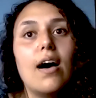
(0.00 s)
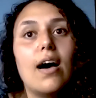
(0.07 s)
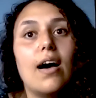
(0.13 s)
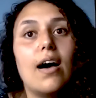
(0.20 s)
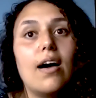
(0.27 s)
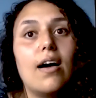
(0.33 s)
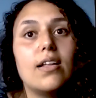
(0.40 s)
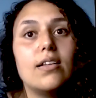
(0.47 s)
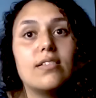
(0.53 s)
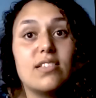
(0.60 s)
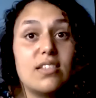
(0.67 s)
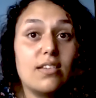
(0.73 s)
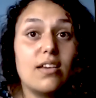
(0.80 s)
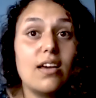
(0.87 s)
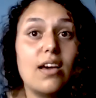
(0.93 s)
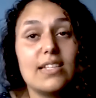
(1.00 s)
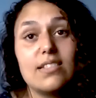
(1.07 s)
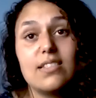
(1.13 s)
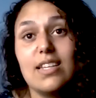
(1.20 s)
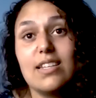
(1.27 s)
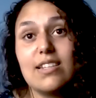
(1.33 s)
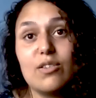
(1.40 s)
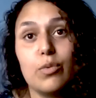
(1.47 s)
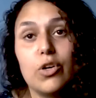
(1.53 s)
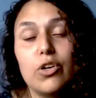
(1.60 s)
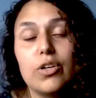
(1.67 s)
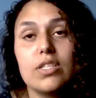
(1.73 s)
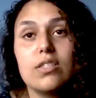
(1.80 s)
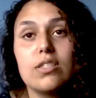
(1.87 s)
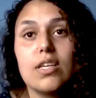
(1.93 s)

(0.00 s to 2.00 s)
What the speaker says: and I decided it was.